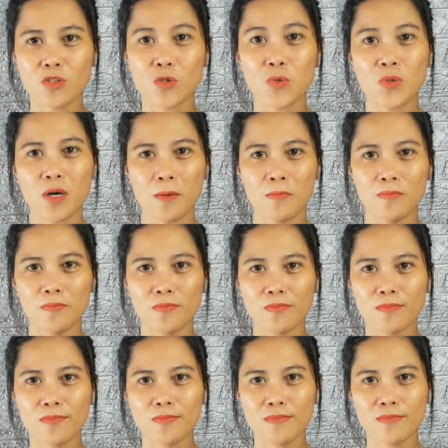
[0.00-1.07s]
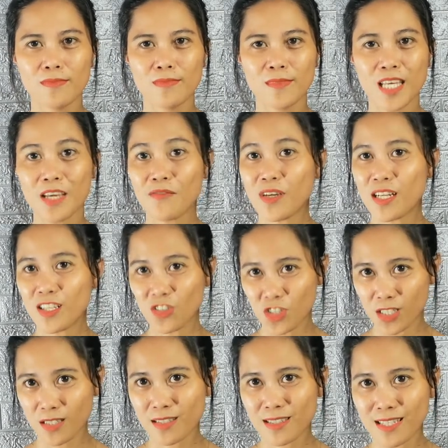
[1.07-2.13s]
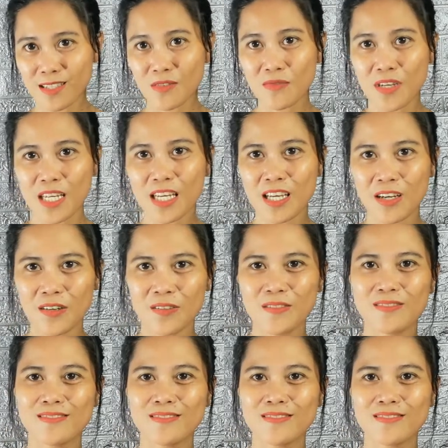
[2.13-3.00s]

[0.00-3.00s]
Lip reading: to them, even in just this video.